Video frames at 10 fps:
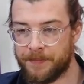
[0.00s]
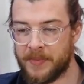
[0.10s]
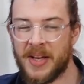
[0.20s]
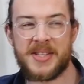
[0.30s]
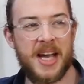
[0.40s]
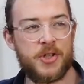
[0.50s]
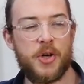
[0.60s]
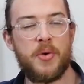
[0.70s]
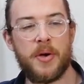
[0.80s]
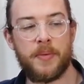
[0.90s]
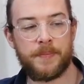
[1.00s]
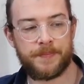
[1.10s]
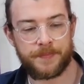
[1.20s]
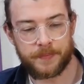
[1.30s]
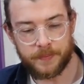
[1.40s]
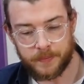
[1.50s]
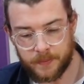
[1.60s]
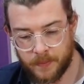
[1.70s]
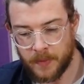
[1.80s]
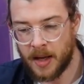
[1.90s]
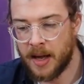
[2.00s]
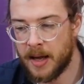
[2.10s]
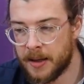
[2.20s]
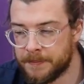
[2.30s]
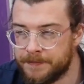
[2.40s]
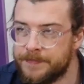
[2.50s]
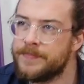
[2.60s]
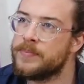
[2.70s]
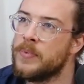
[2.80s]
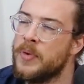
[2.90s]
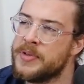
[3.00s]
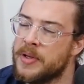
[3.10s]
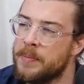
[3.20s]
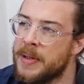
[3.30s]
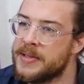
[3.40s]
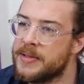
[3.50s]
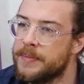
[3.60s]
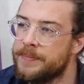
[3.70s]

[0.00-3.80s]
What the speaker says: That's Kajagoogoo. What was a good base?